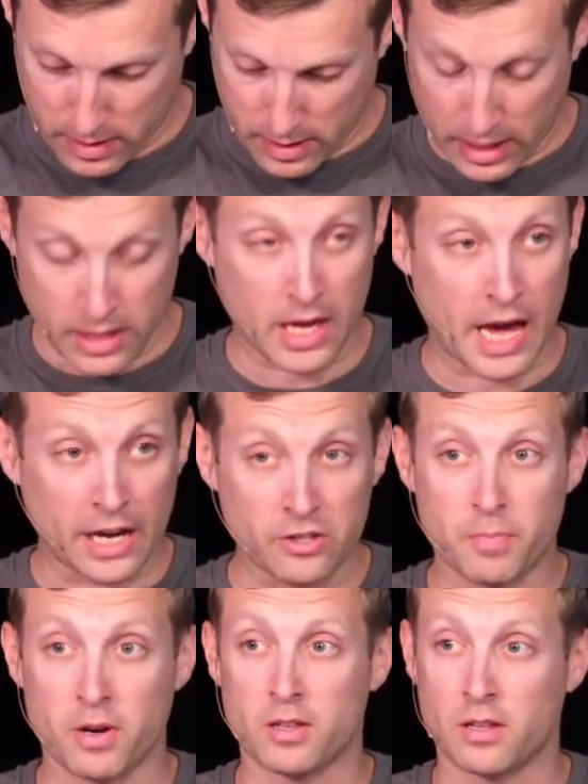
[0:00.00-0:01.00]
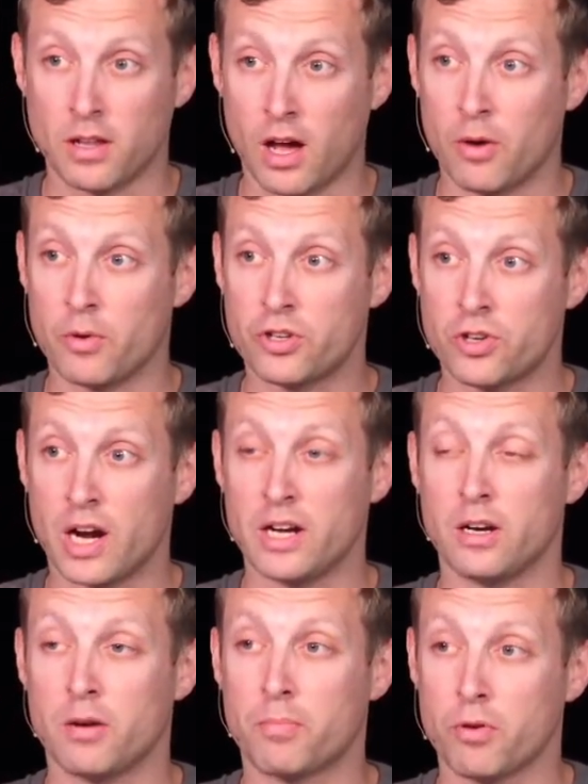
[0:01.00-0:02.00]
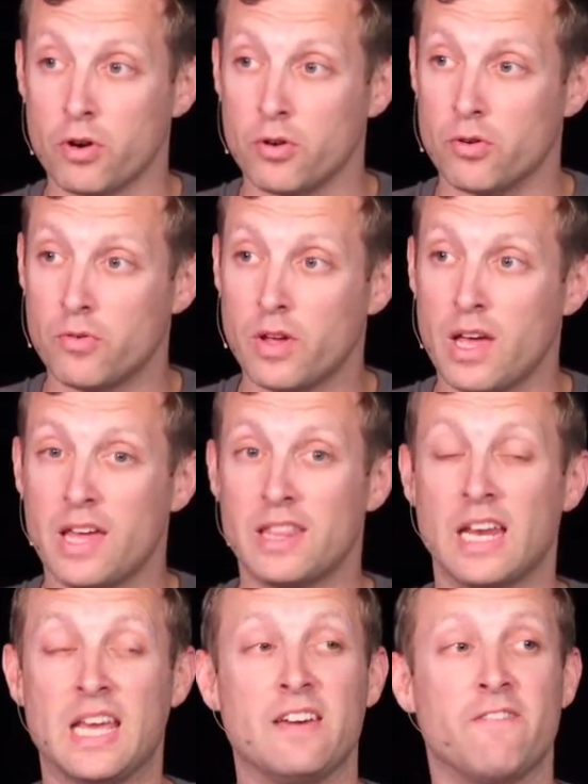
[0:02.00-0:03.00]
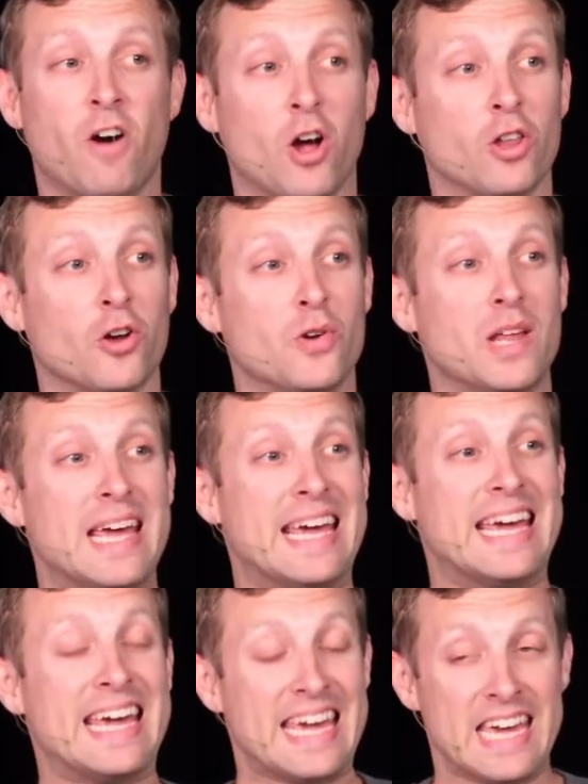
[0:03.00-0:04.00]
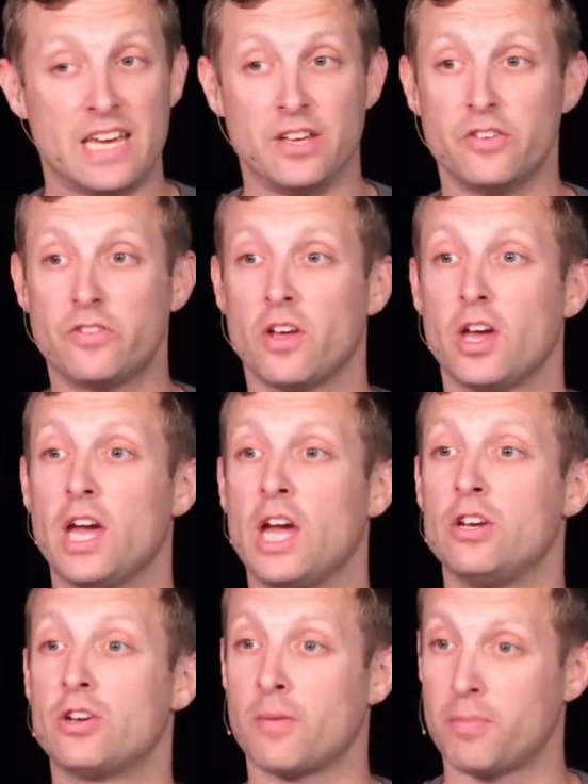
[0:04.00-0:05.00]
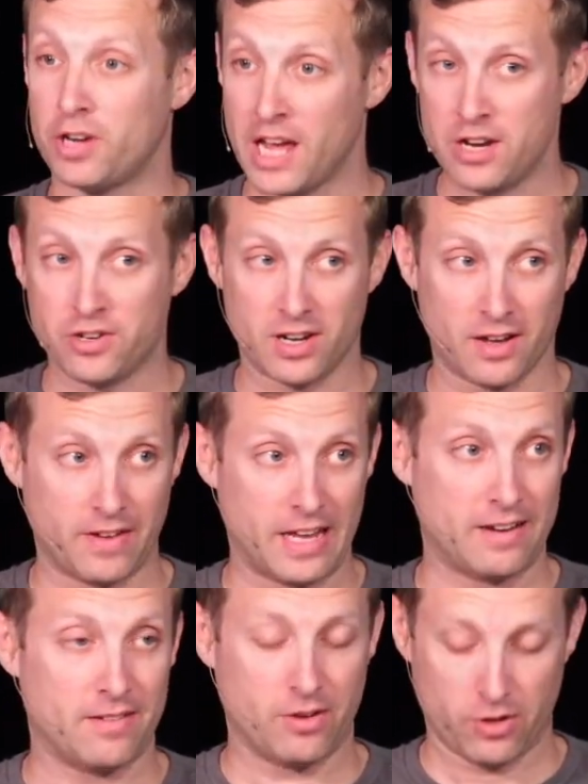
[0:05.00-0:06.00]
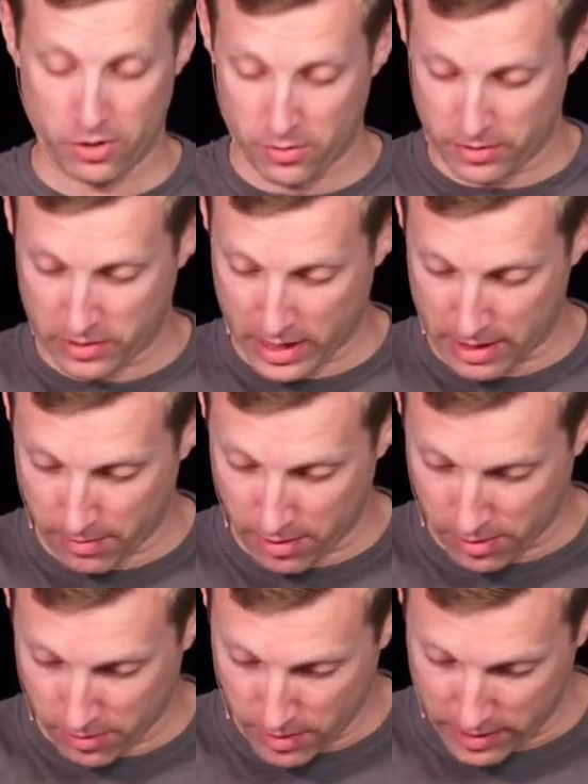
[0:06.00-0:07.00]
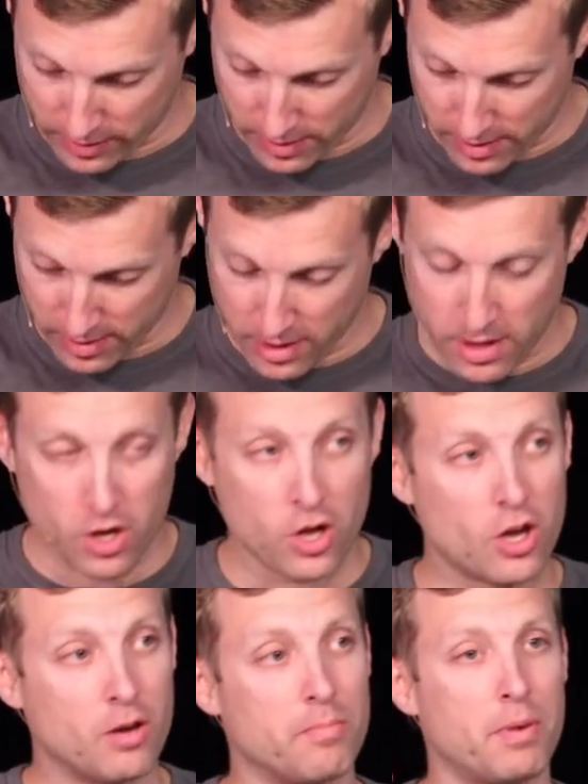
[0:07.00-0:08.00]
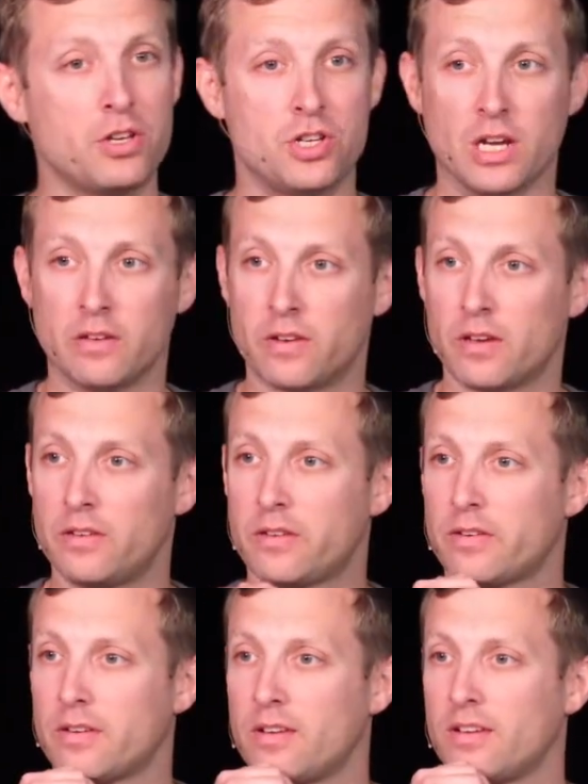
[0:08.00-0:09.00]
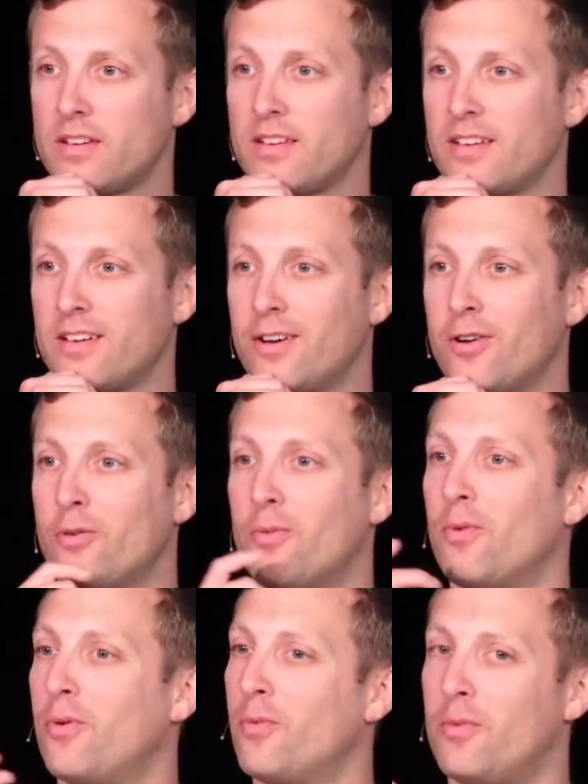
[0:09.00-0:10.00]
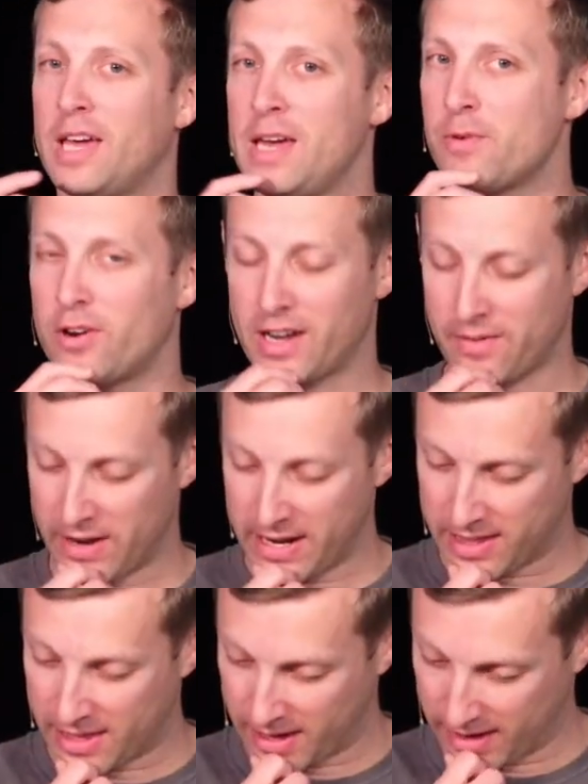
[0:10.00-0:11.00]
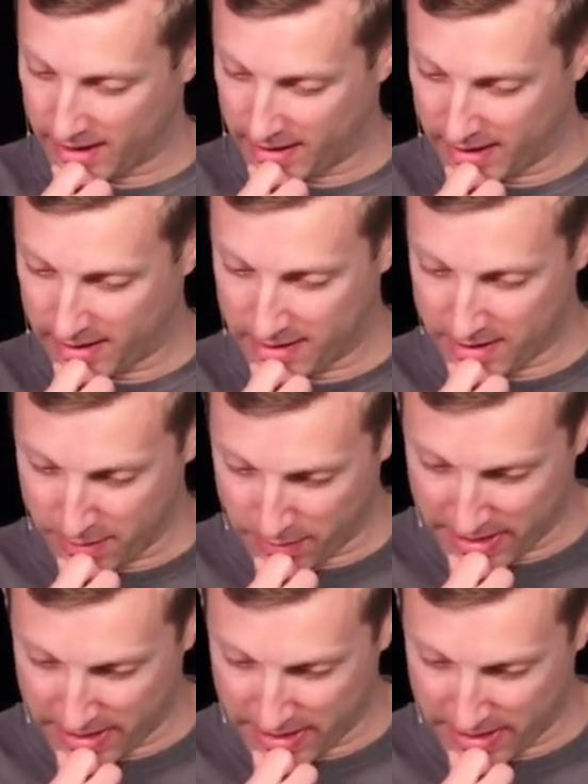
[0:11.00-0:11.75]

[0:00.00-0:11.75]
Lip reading: And the expert in the law was trying to prove that he followed his interpretation of it, who was a neighbor and who wasn't. But Jesus, he won't have anything to do with